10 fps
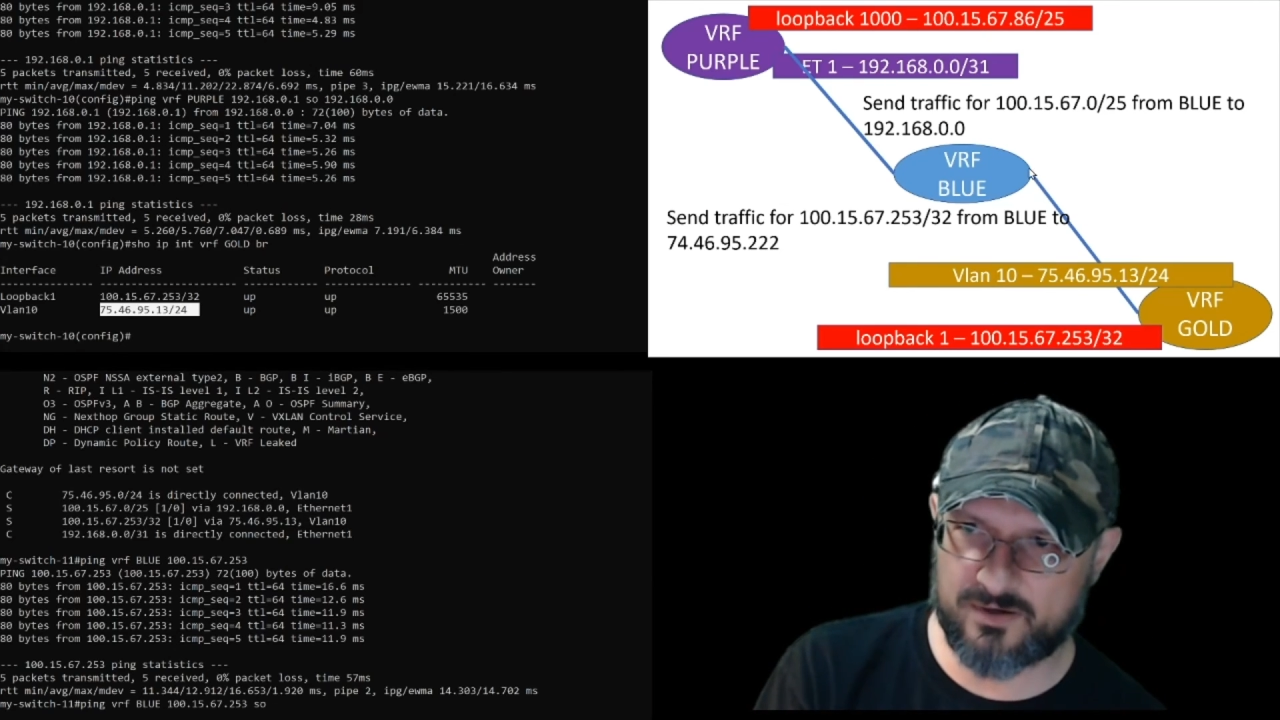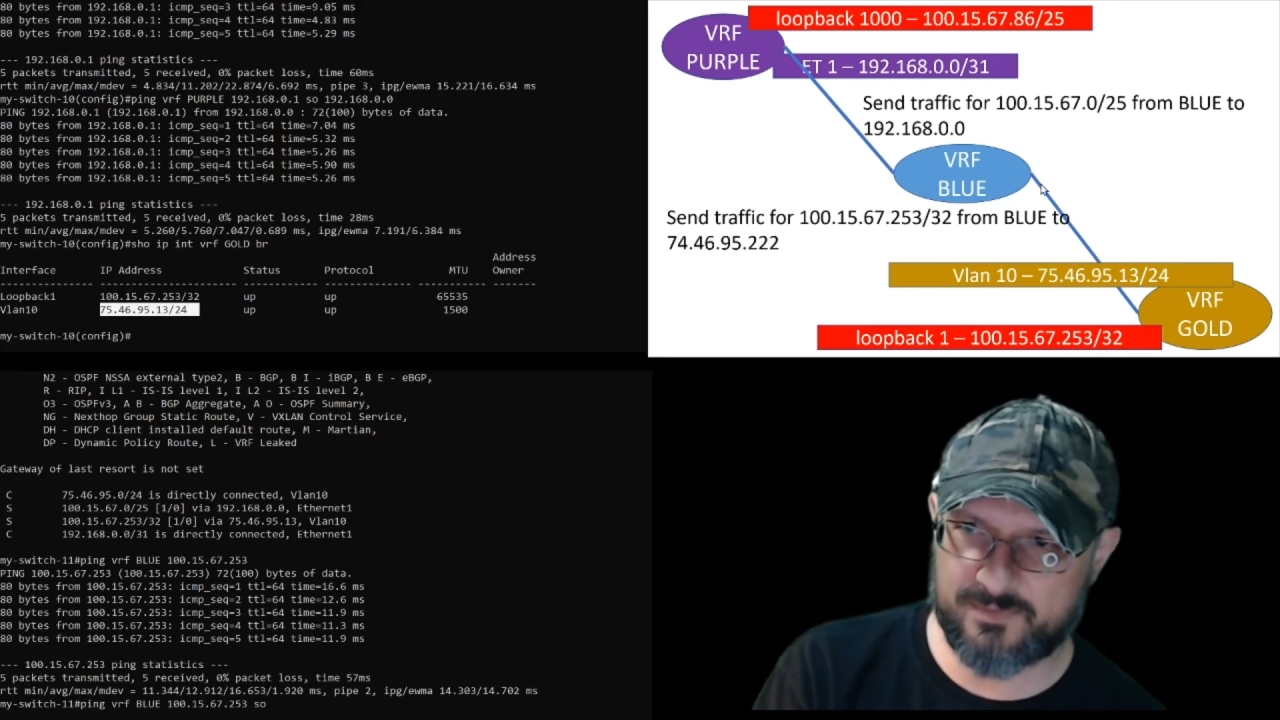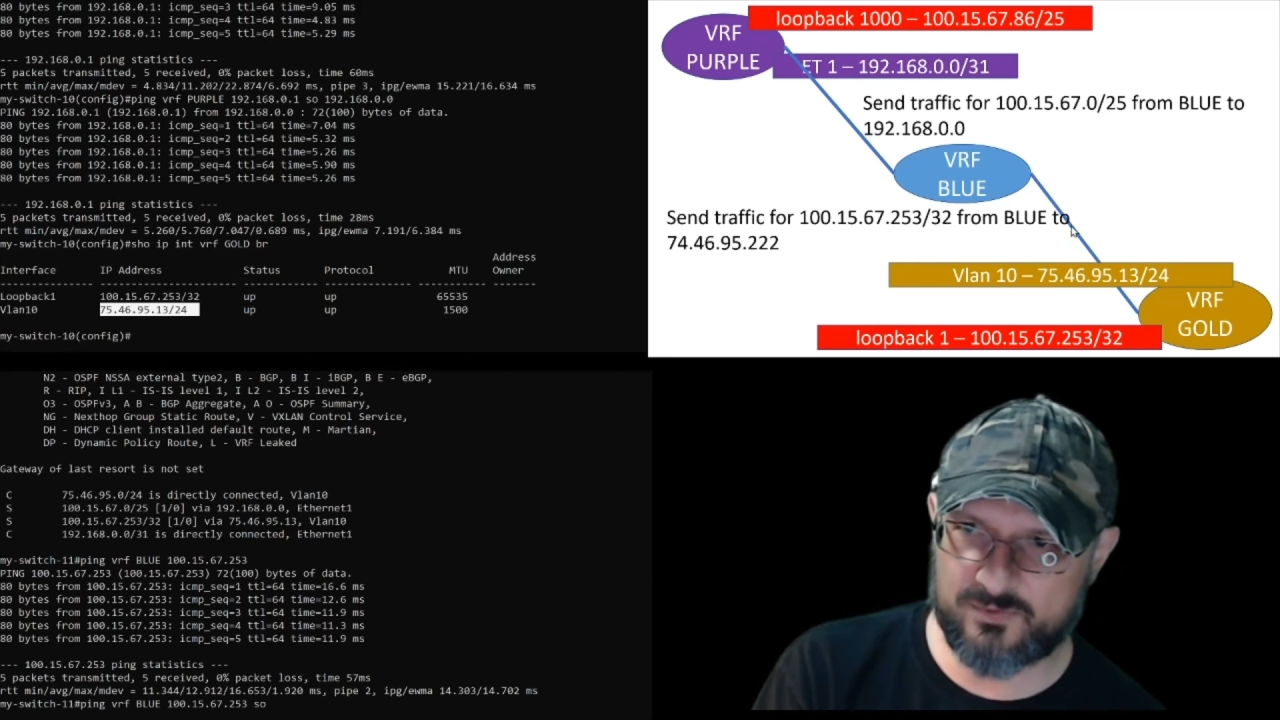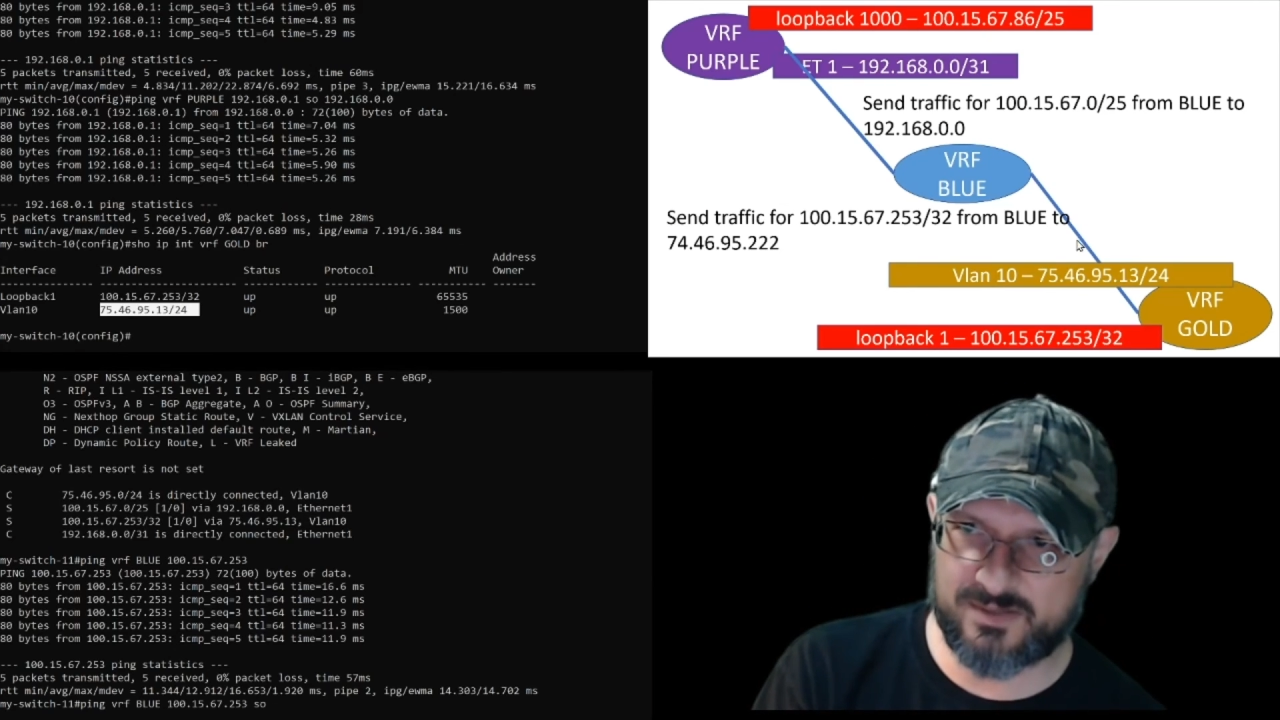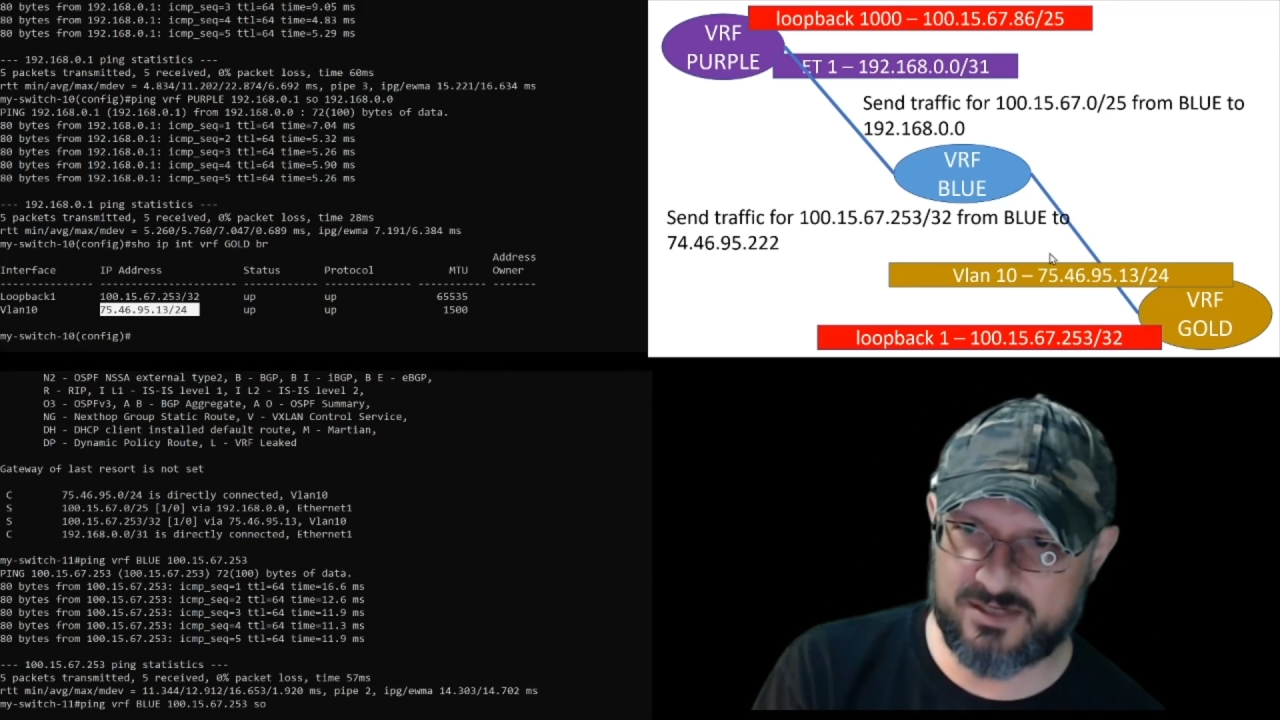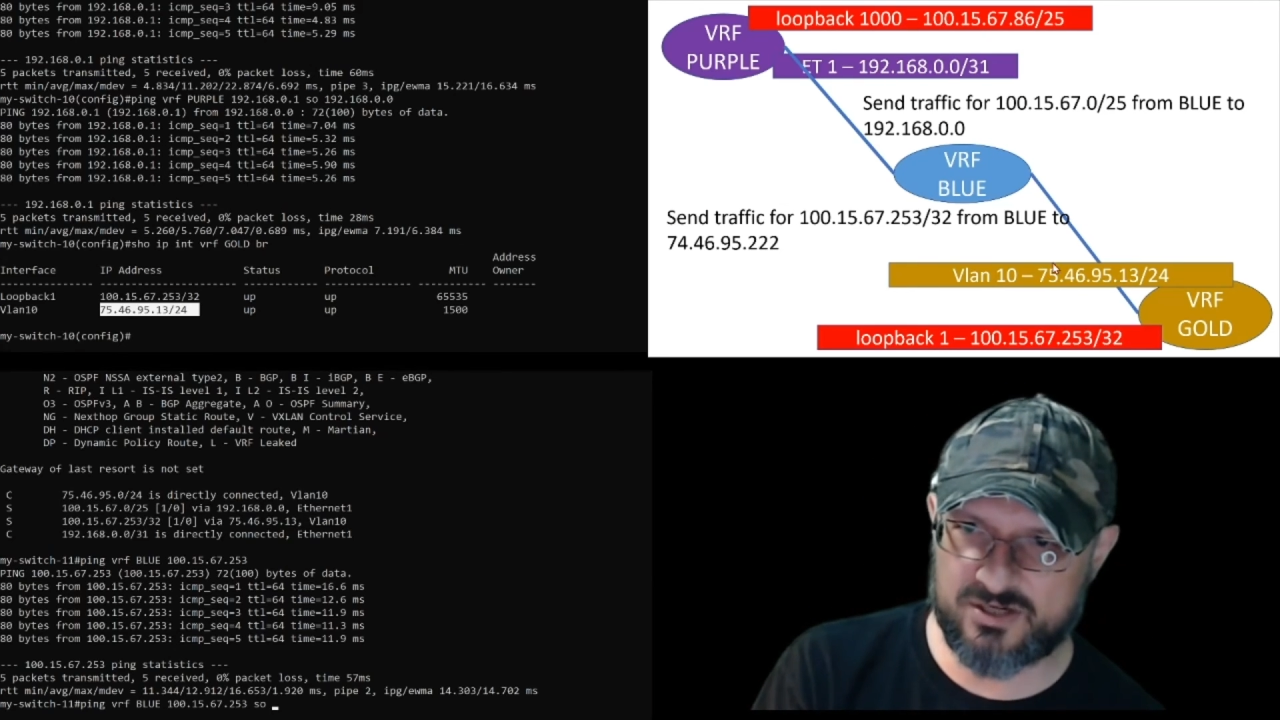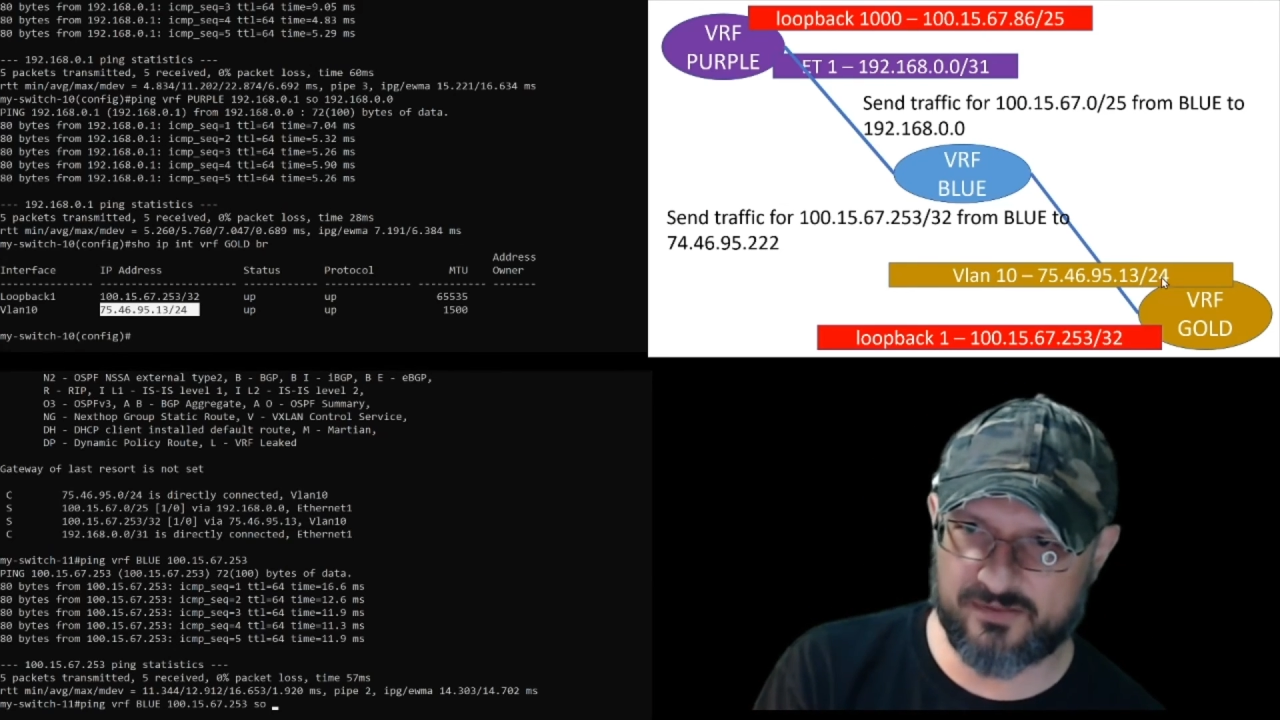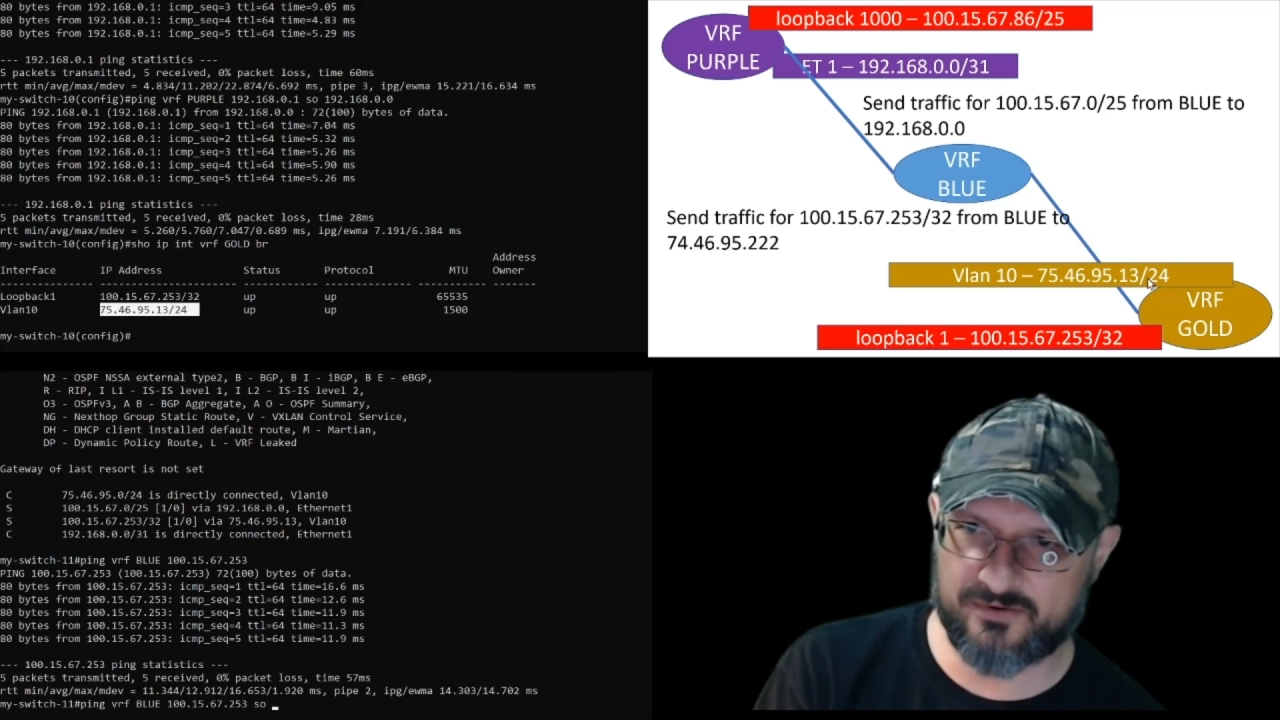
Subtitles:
between each other.